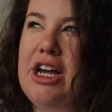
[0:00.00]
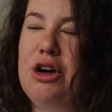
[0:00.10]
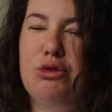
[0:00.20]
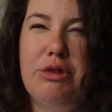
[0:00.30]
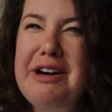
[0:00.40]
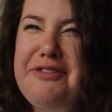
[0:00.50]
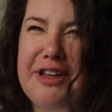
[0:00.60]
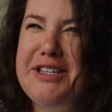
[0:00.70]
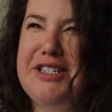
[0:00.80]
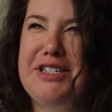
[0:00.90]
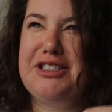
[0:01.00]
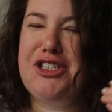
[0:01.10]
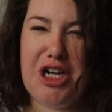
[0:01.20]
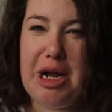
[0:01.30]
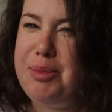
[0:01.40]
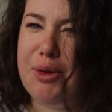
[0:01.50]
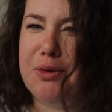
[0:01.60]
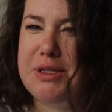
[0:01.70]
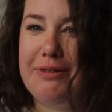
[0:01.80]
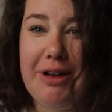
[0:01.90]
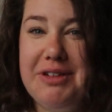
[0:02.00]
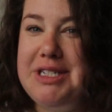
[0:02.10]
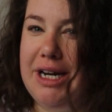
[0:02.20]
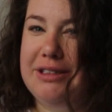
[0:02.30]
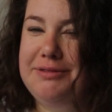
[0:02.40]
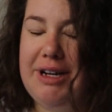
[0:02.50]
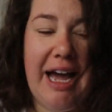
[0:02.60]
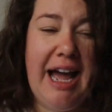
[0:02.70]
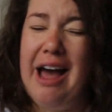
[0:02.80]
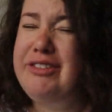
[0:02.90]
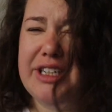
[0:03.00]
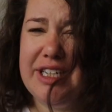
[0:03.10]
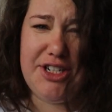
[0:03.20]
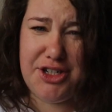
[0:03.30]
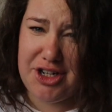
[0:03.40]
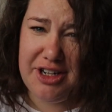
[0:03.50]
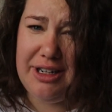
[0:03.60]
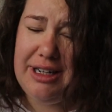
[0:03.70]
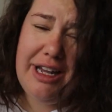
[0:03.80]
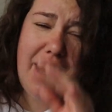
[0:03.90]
roughest shampoos I've ever done. I haven't conditioned it.